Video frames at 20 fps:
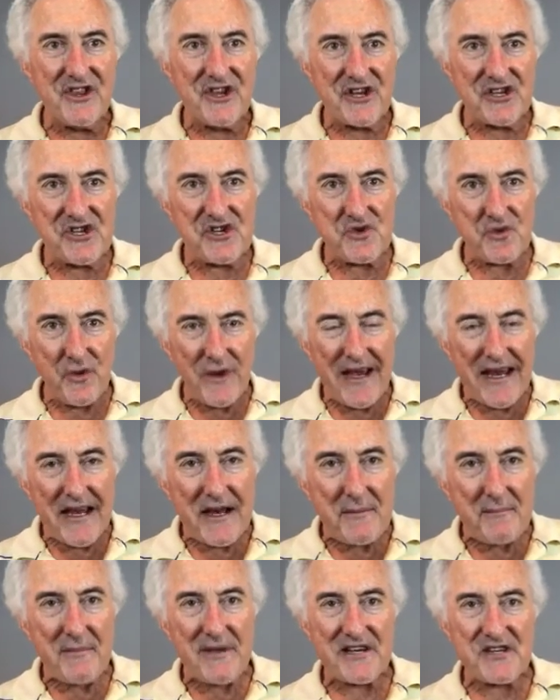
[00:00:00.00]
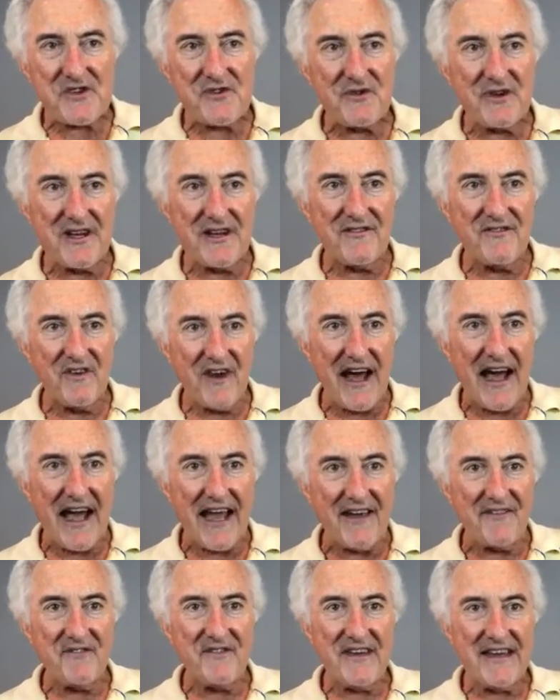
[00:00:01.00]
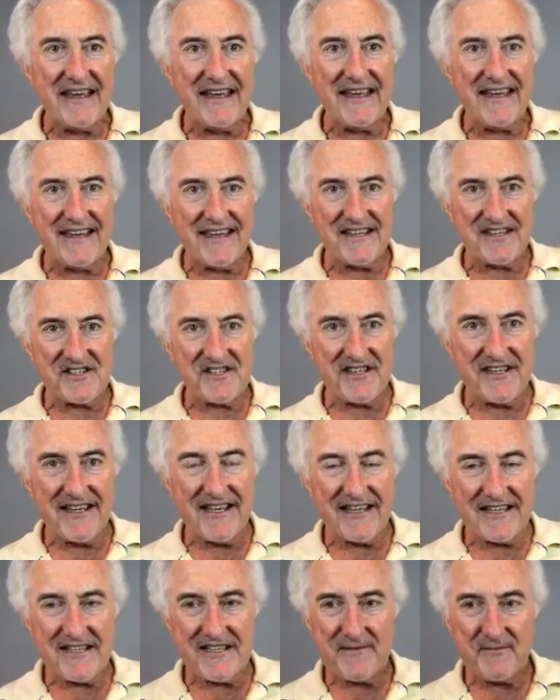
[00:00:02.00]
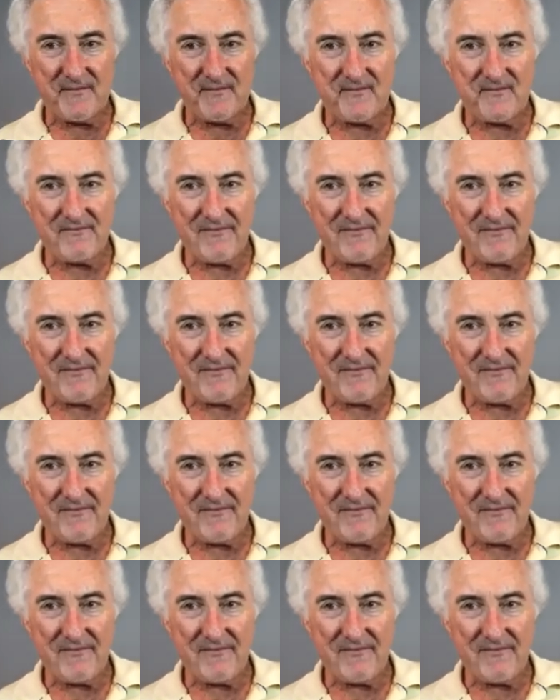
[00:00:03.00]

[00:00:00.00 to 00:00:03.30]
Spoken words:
The sweet mystery of life is this.